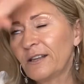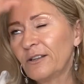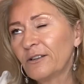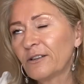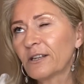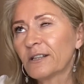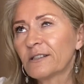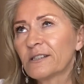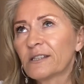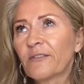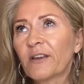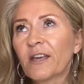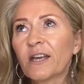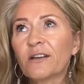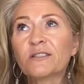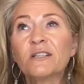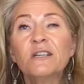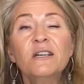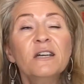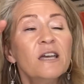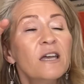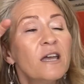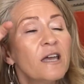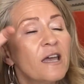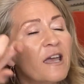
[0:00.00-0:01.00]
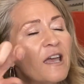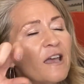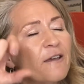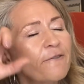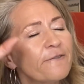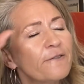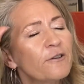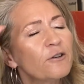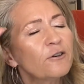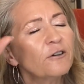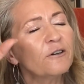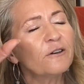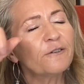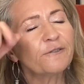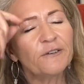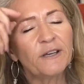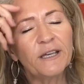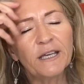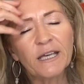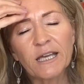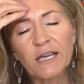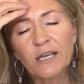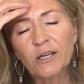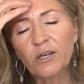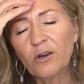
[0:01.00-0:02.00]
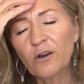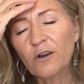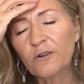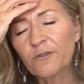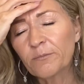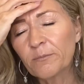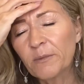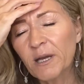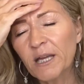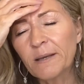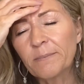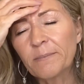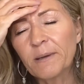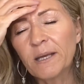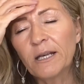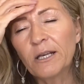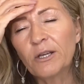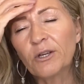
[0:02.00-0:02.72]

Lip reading: look at something else," if you're thinking of maybe